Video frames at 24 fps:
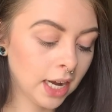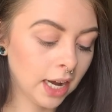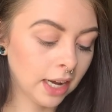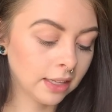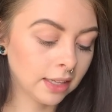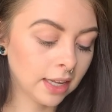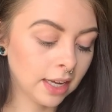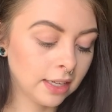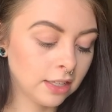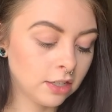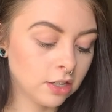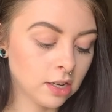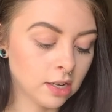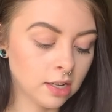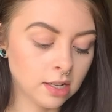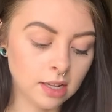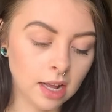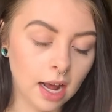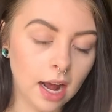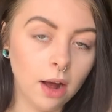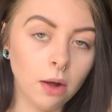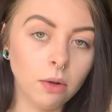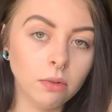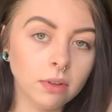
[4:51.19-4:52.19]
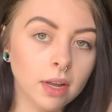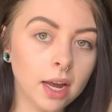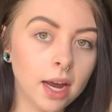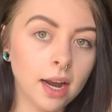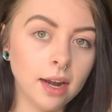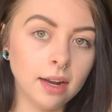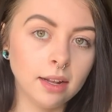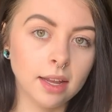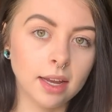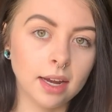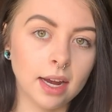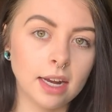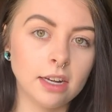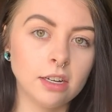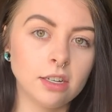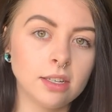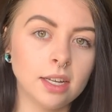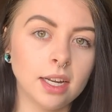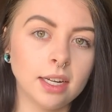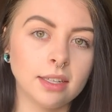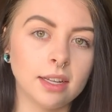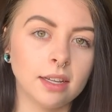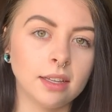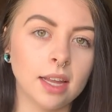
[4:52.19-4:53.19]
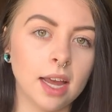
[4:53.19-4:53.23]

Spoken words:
I like just the outline. Like, I just like the